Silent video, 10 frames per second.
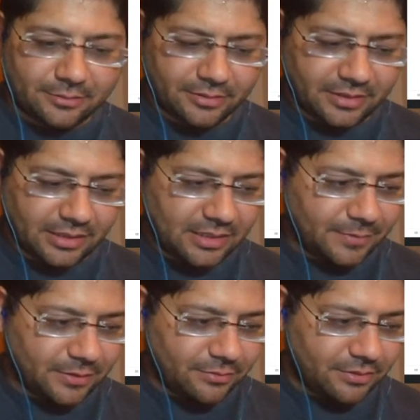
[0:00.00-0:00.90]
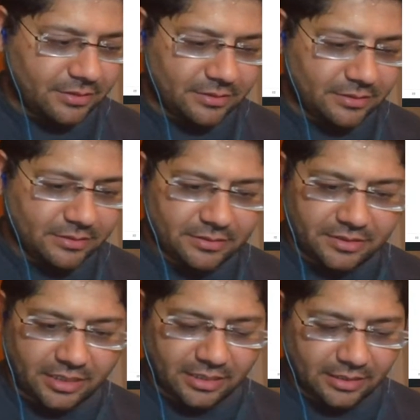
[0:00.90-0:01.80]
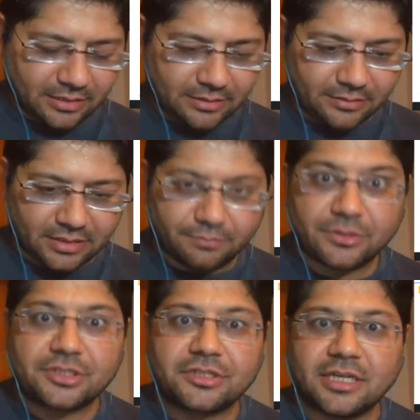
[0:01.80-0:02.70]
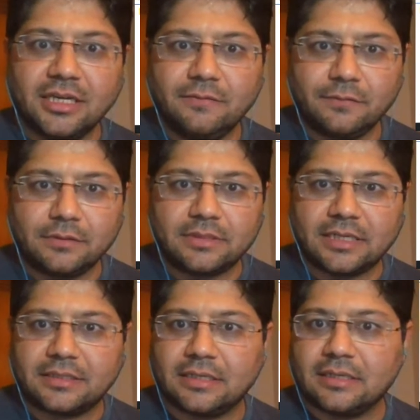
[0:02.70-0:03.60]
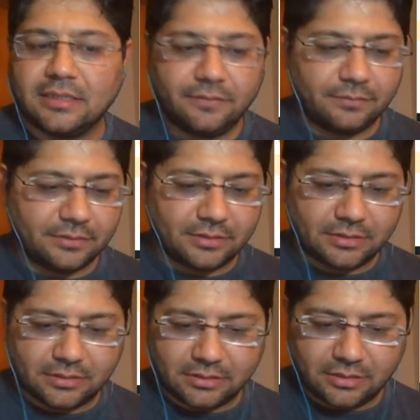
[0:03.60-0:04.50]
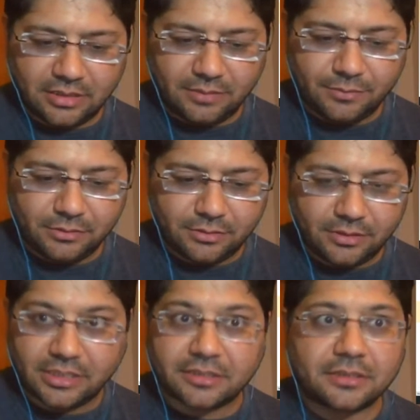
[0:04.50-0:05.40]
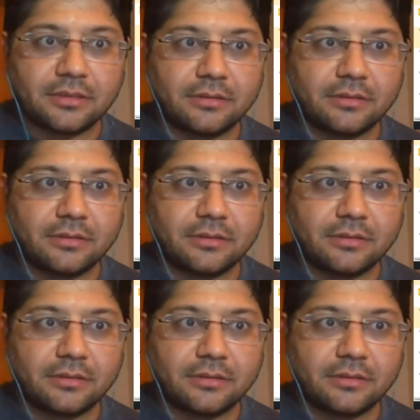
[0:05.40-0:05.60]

the good thing about taking this much time was that I was able to get